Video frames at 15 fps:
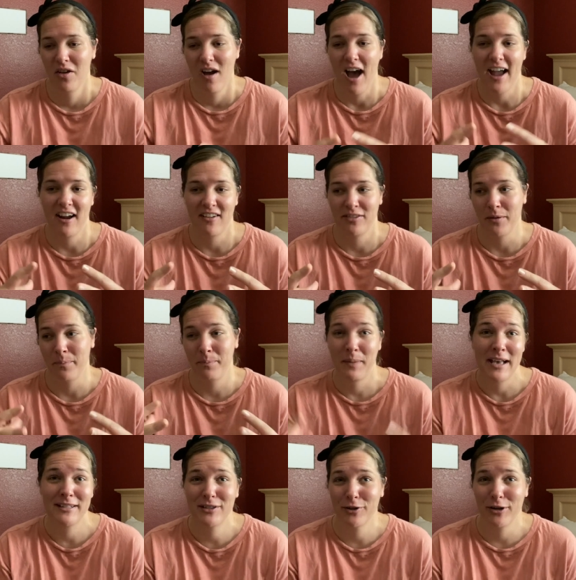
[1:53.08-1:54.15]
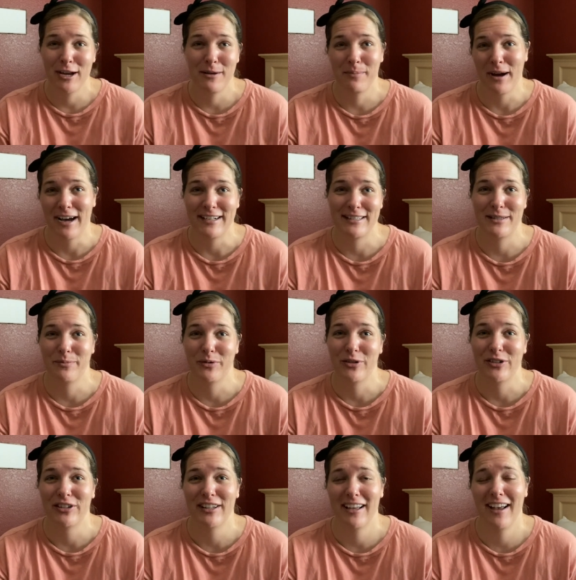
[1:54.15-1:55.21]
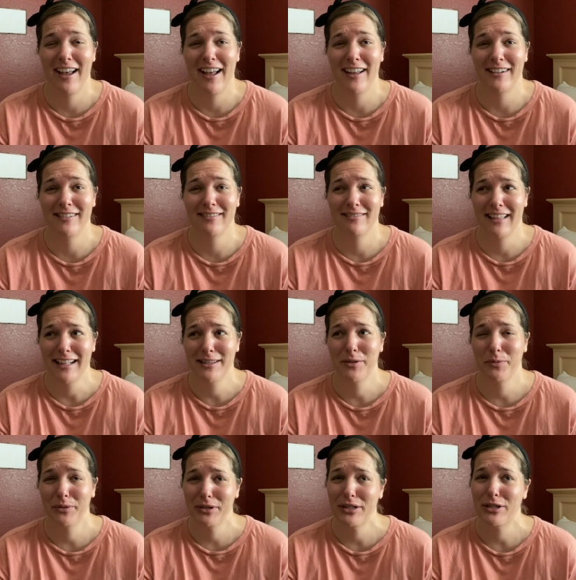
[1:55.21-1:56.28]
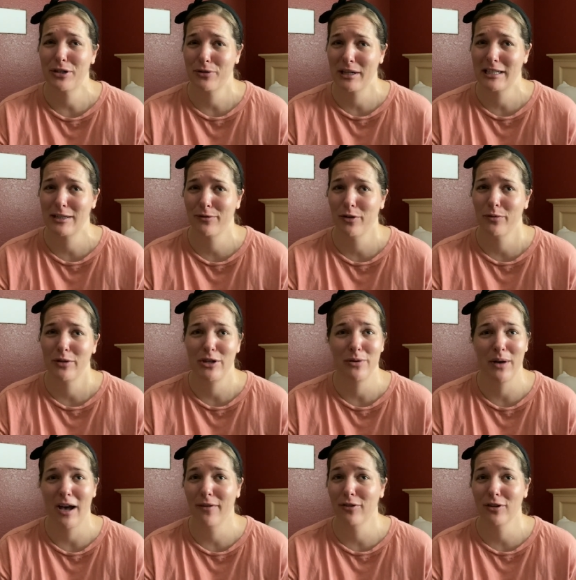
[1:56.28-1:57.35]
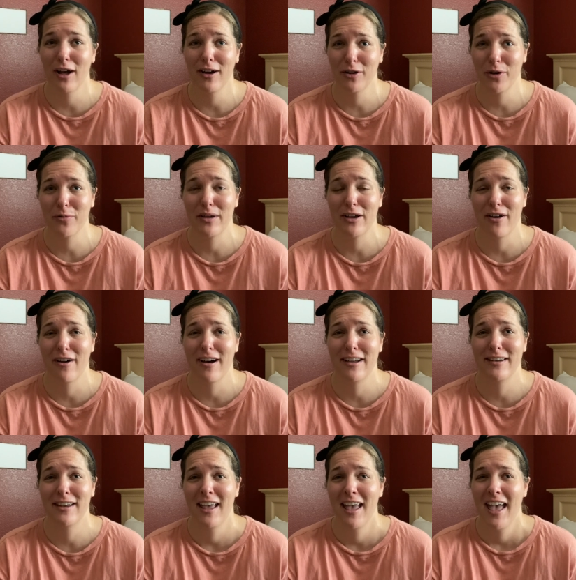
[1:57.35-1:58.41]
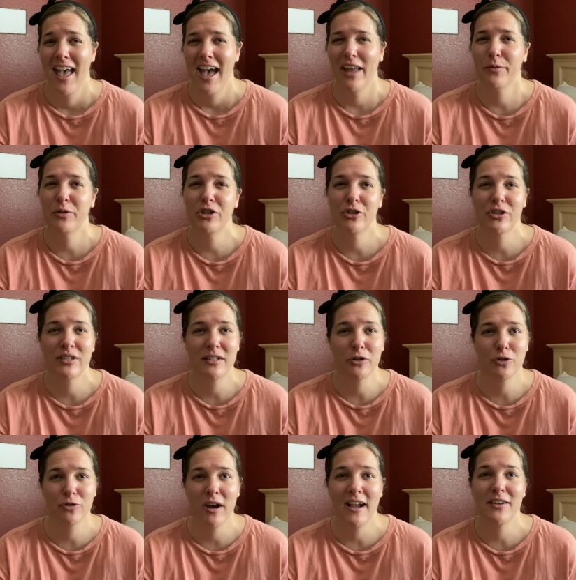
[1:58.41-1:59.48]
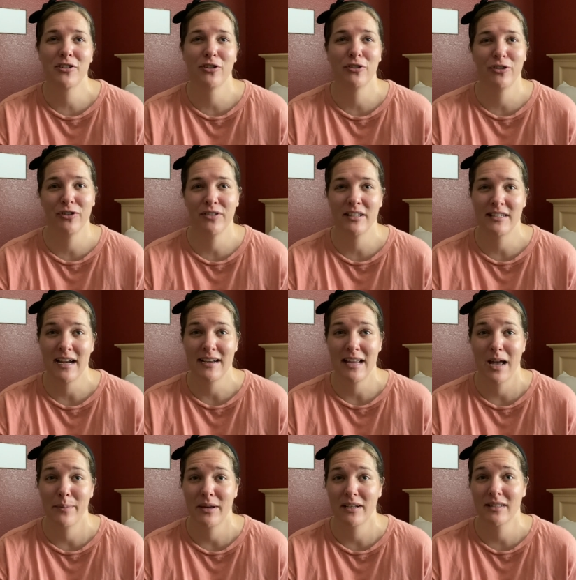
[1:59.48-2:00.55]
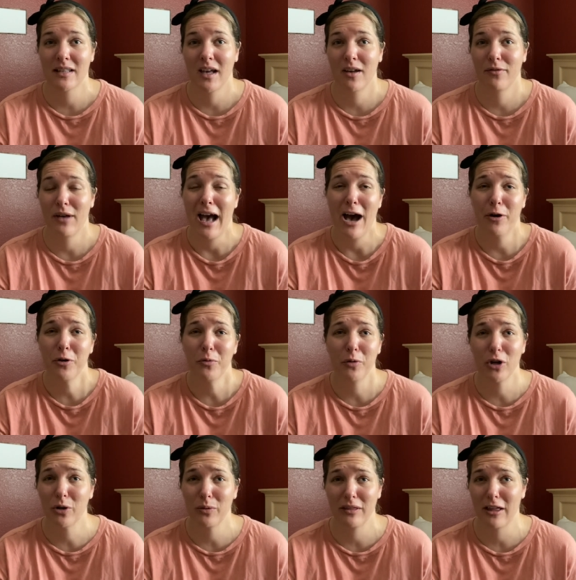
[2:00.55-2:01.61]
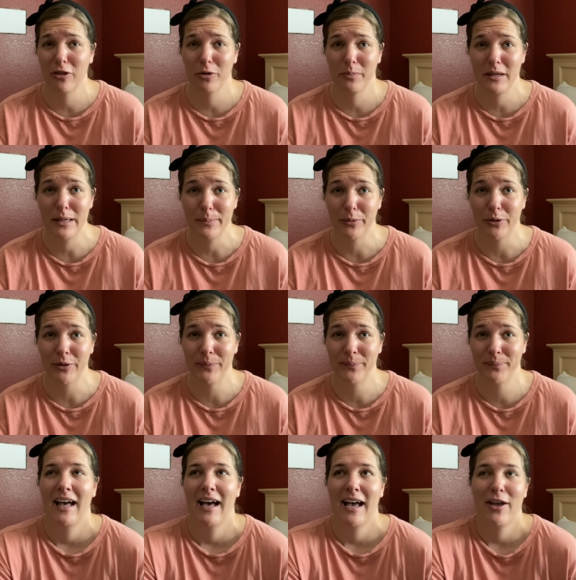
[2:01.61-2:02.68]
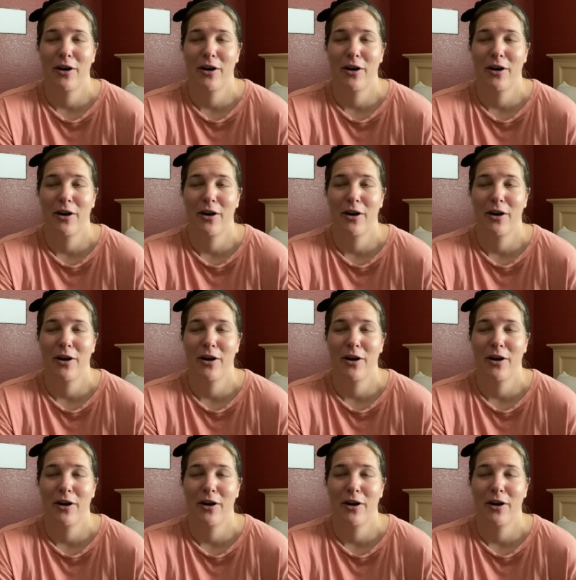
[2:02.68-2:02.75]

I got the best grade possible. And that's really stressful when you have a lot going on and when you're still trying to learn the dynamics of how to work with other people. I